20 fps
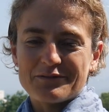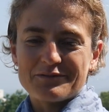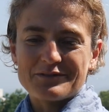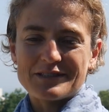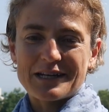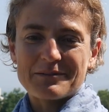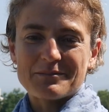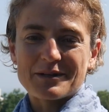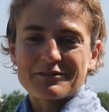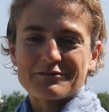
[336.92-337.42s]

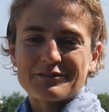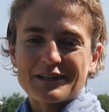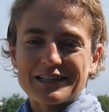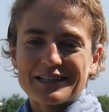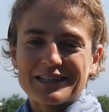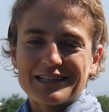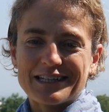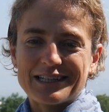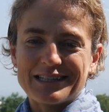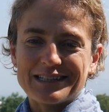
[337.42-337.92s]
Dan
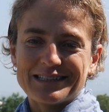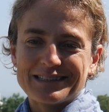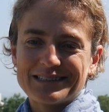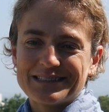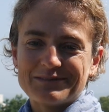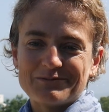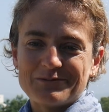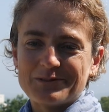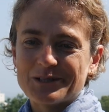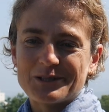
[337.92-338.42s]
McFadden, and
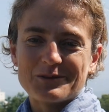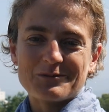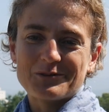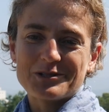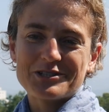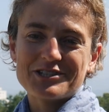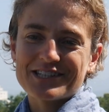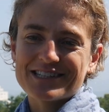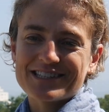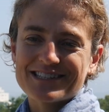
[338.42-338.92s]
we're
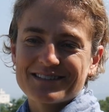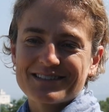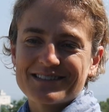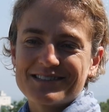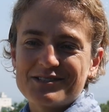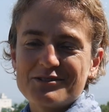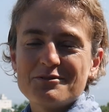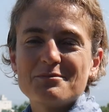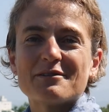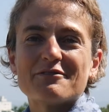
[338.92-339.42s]
just
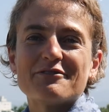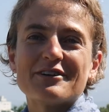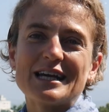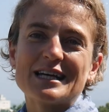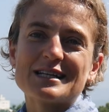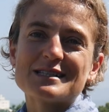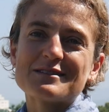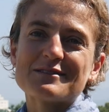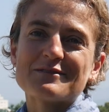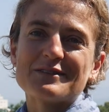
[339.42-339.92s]
super
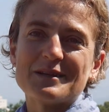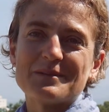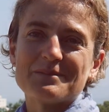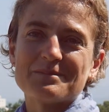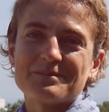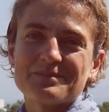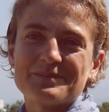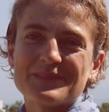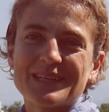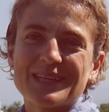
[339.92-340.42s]
fans of
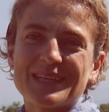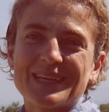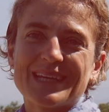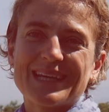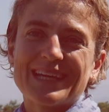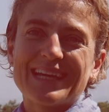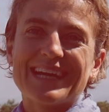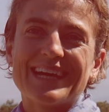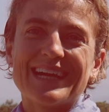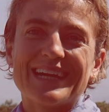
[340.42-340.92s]
him.
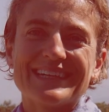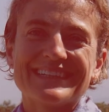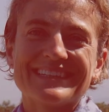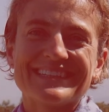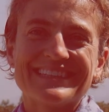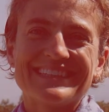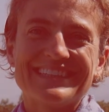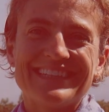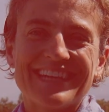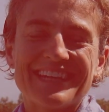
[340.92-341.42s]

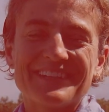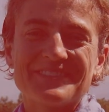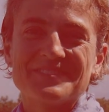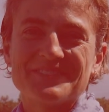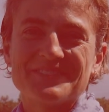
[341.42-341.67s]
Yeah.